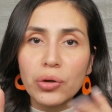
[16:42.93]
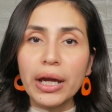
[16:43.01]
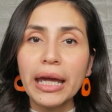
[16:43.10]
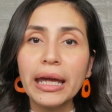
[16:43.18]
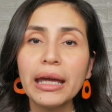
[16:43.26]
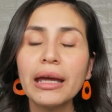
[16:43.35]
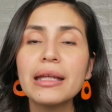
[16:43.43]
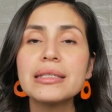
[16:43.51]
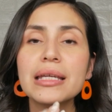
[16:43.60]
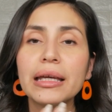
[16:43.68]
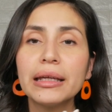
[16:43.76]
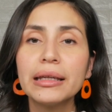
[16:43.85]
hands
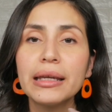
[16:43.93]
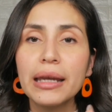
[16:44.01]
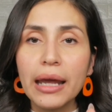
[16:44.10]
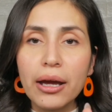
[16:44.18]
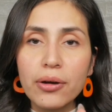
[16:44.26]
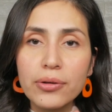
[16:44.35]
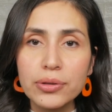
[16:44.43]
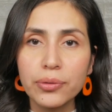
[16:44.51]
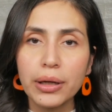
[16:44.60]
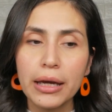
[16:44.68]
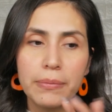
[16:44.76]
and nails, okay?